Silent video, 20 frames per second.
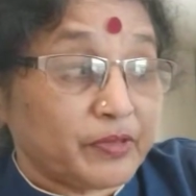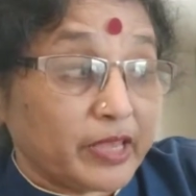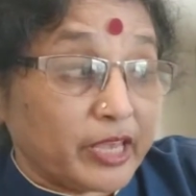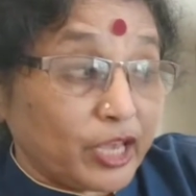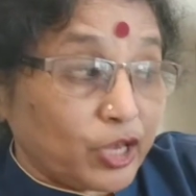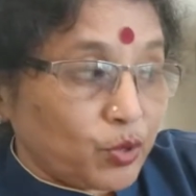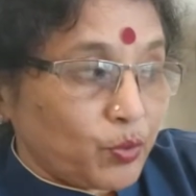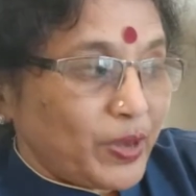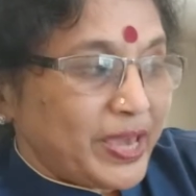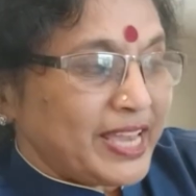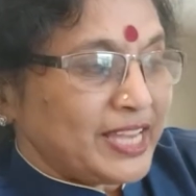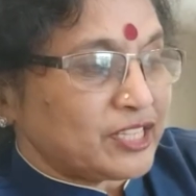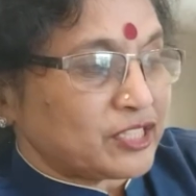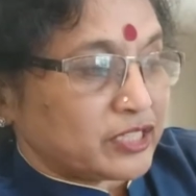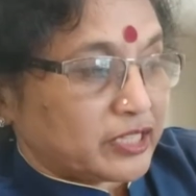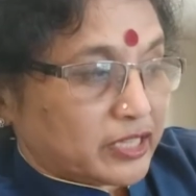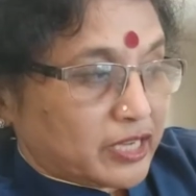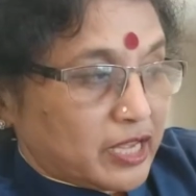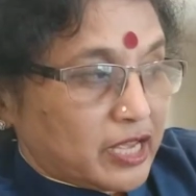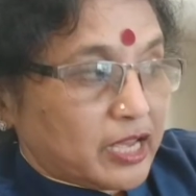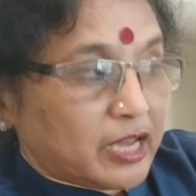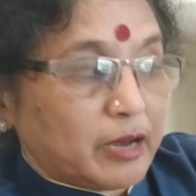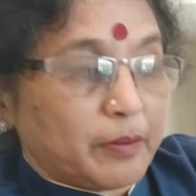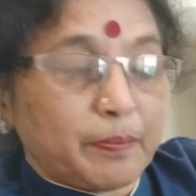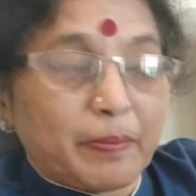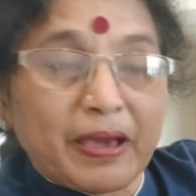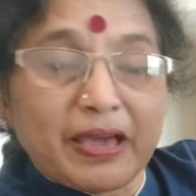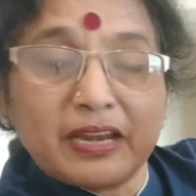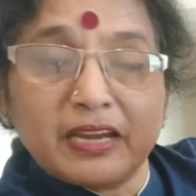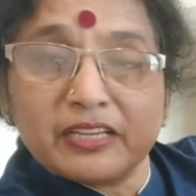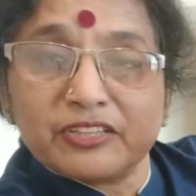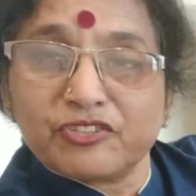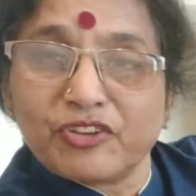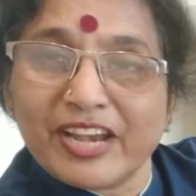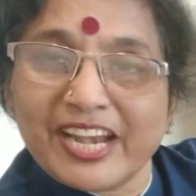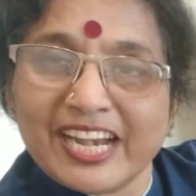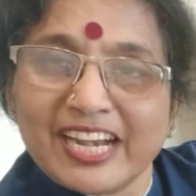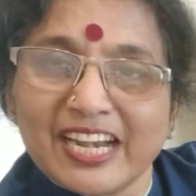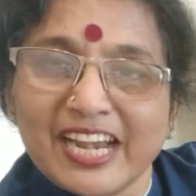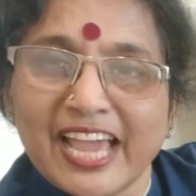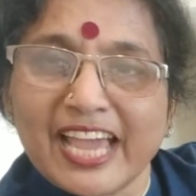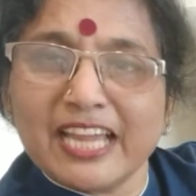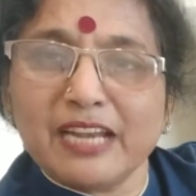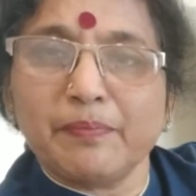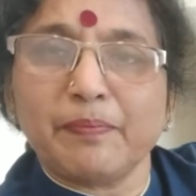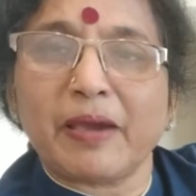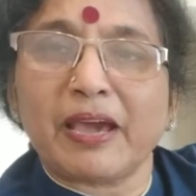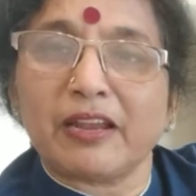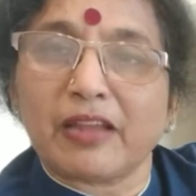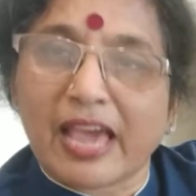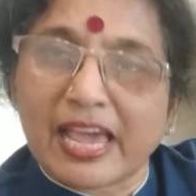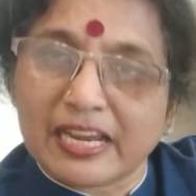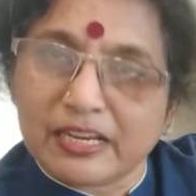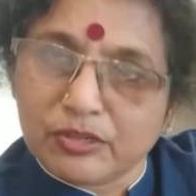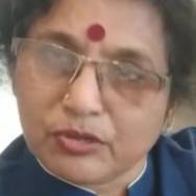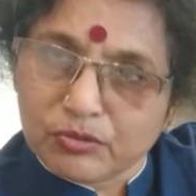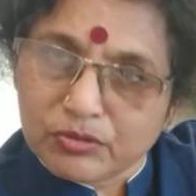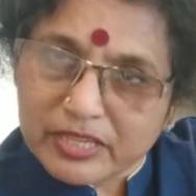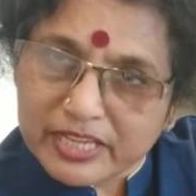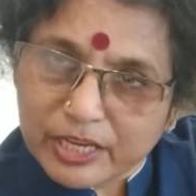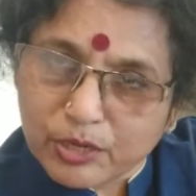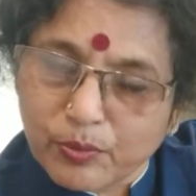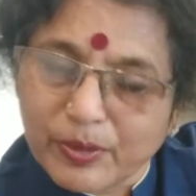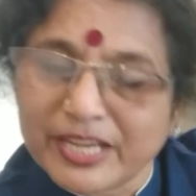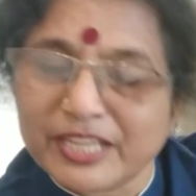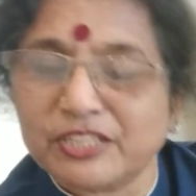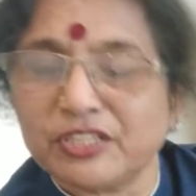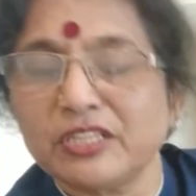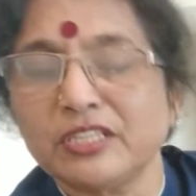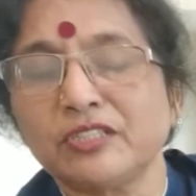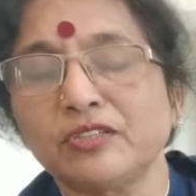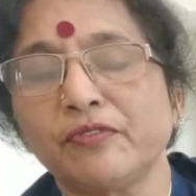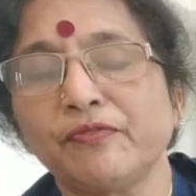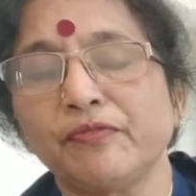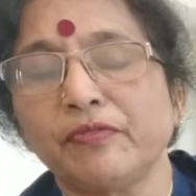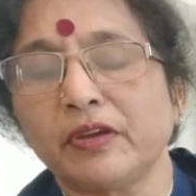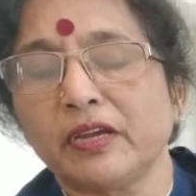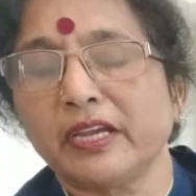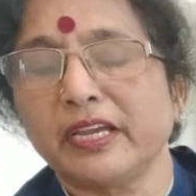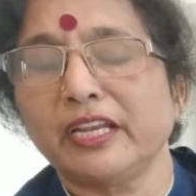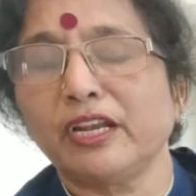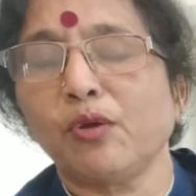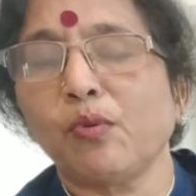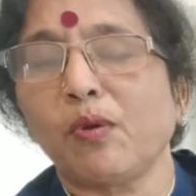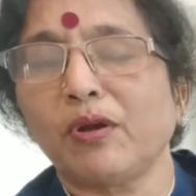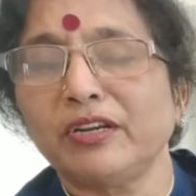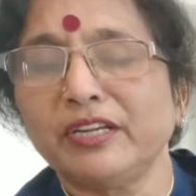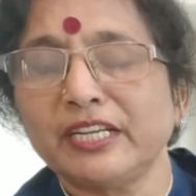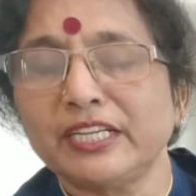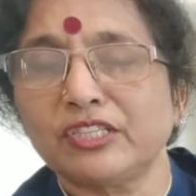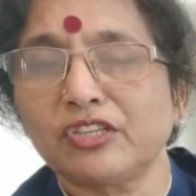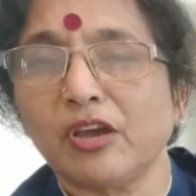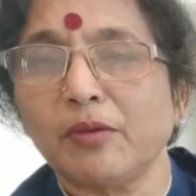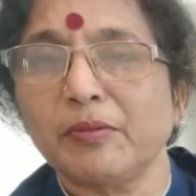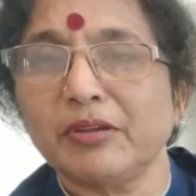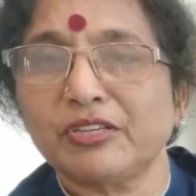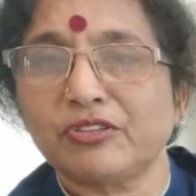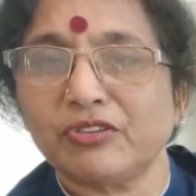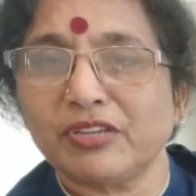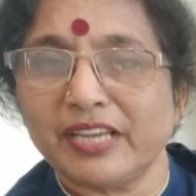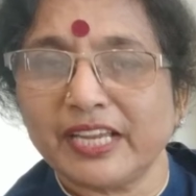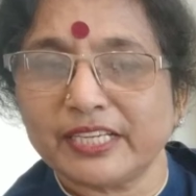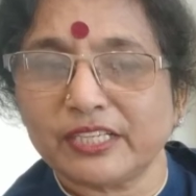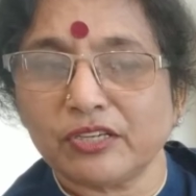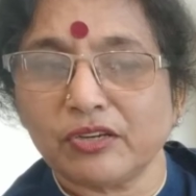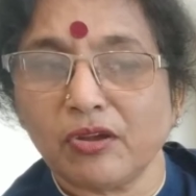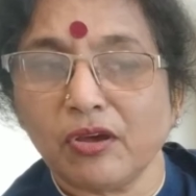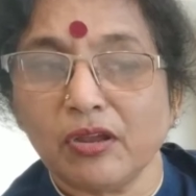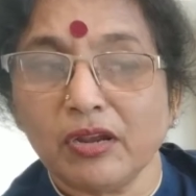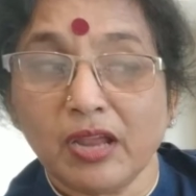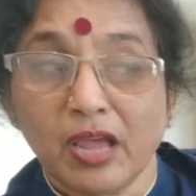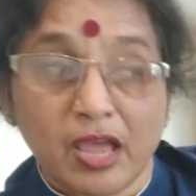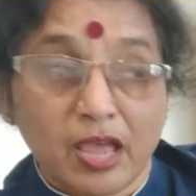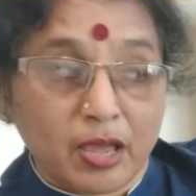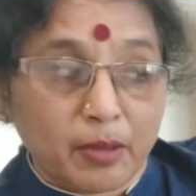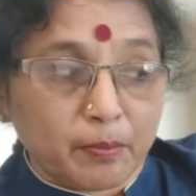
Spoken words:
Equation, a straight line, I'll do the equations of in coordinate geometry later on,